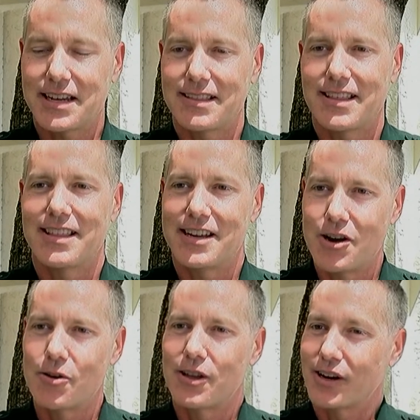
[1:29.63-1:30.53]
it, then they
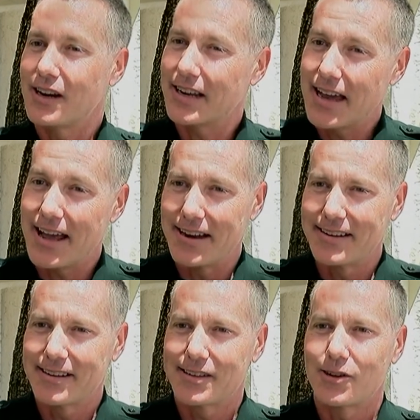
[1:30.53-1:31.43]
know they're going to get it.
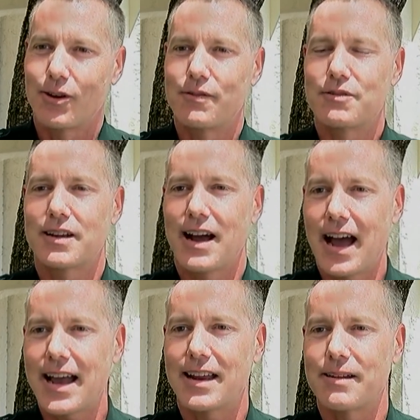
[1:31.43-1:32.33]
So if you can
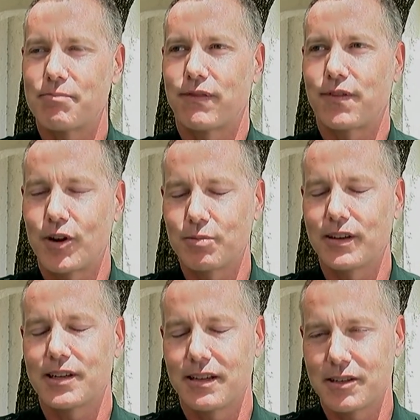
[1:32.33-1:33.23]
hide it,
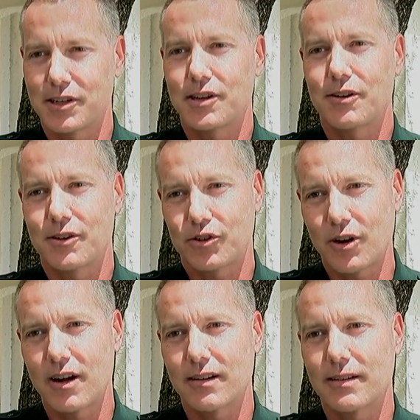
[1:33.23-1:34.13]
preferably in the secured
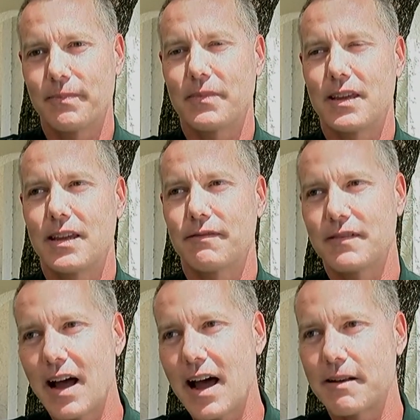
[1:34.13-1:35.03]
trunk, if
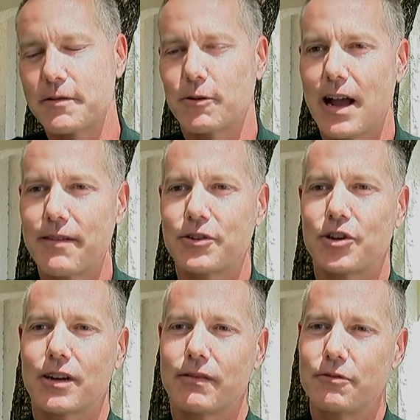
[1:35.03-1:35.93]
not, if you don't have a
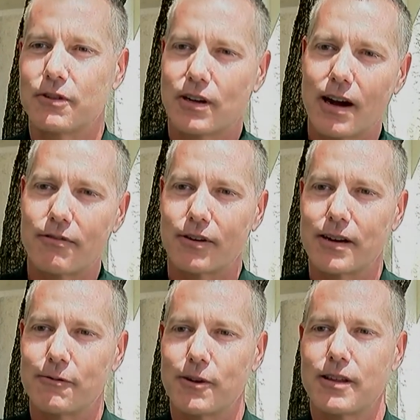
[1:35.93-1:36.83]
trunk, if you can cover
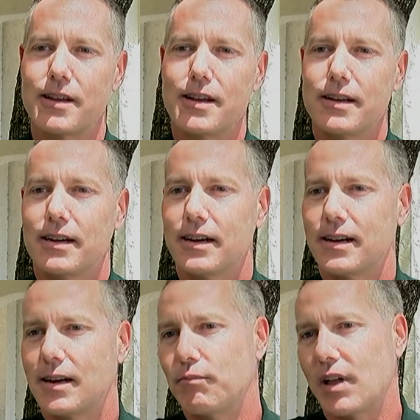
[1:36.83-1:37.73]
it with
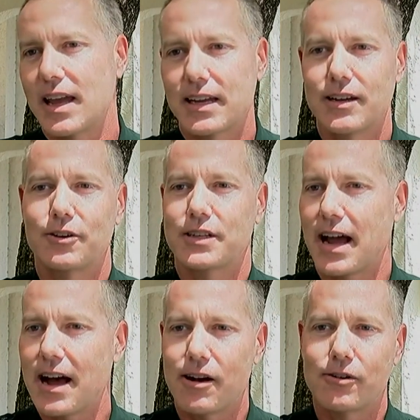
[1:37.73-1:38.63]
uh, a blanket or a
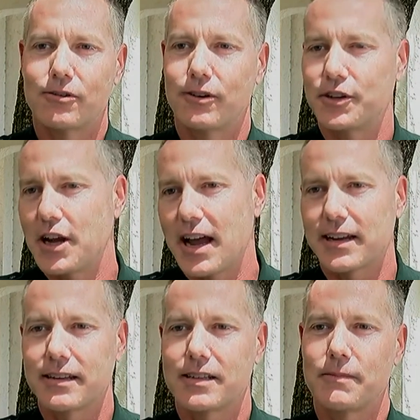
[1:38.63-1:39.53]
towel or a
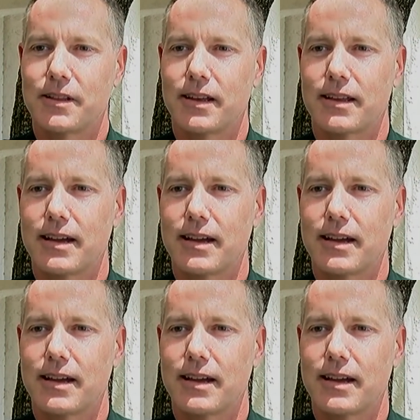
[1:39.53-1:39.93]
jacket, something like